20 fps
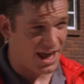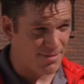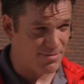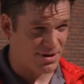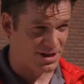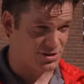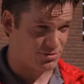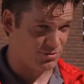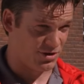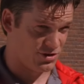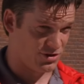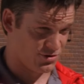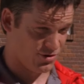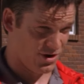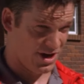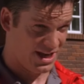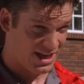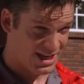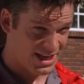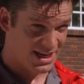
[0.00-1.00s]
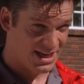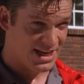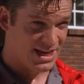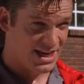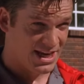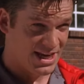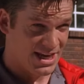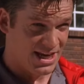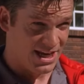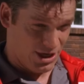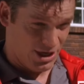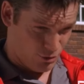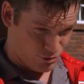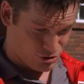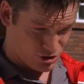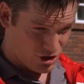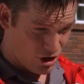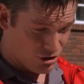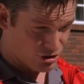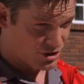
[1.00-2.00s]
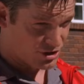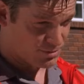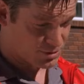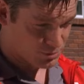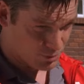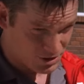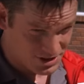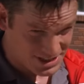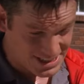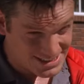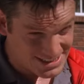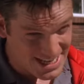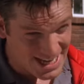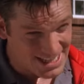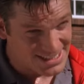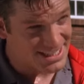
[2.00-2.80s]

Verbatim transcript: at our game next week, Troy. Your scholarship is worth these